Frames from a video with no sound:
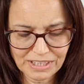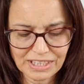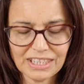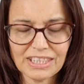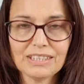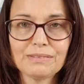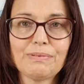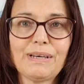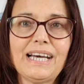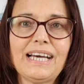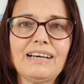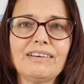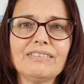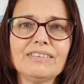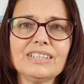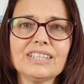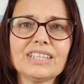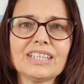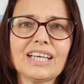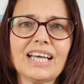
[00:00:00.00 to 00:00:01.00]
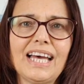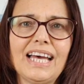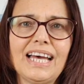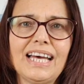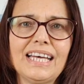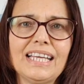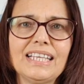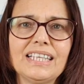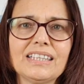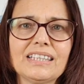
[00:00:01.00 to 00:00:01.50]
£6.
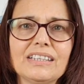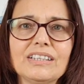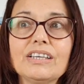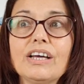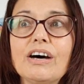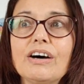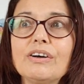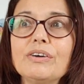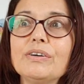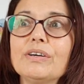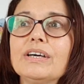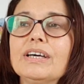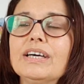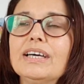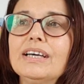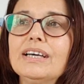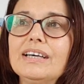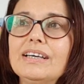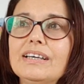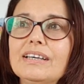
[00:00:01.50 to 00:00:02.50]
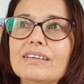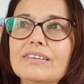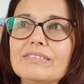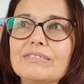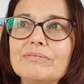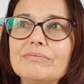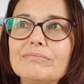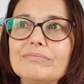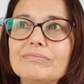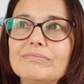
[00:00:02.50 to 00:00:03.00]
And no,
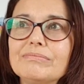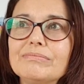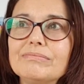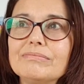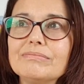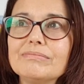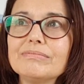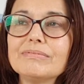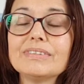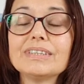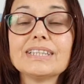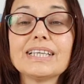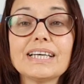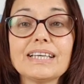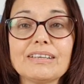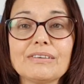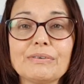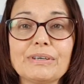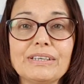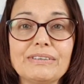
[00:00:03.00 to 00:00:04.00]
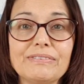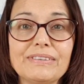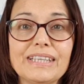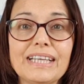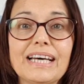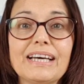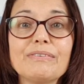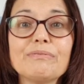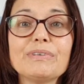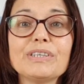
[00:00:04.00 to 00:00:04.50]
take away from
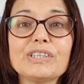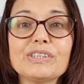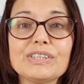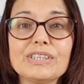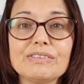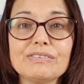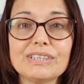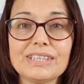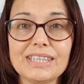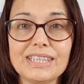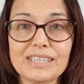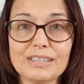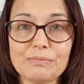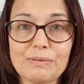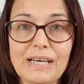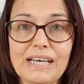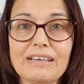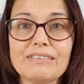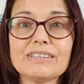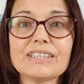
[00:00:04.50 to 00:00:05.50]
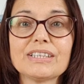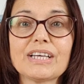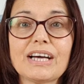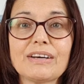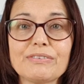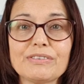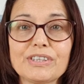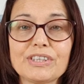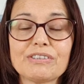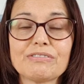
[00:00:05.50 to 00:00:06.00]
that, because it was £6
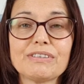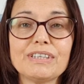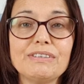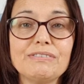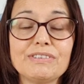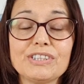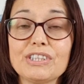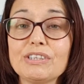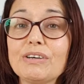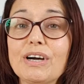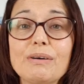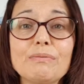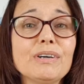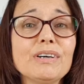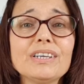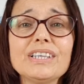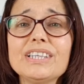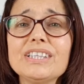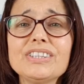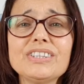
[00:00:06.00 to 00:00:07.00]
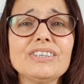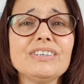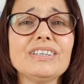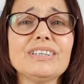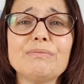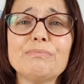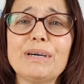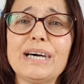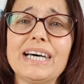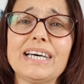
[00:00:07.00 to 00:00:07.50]
after 3 for 2. I'm not going to do
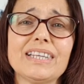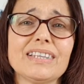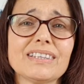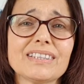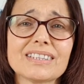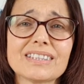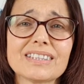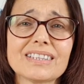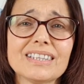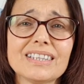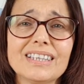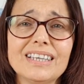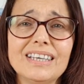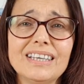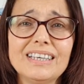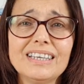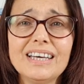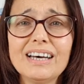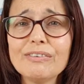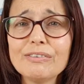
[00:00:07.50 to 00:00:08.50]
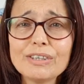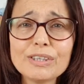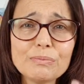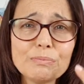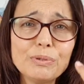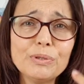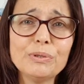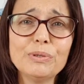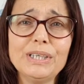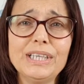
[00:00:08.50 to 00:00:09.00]
the maths. I've got a
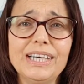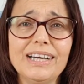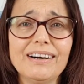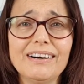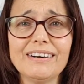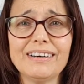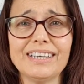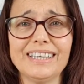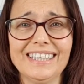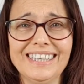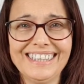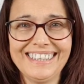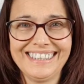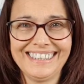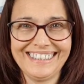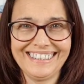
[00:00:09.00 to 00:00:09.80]
poorly eye.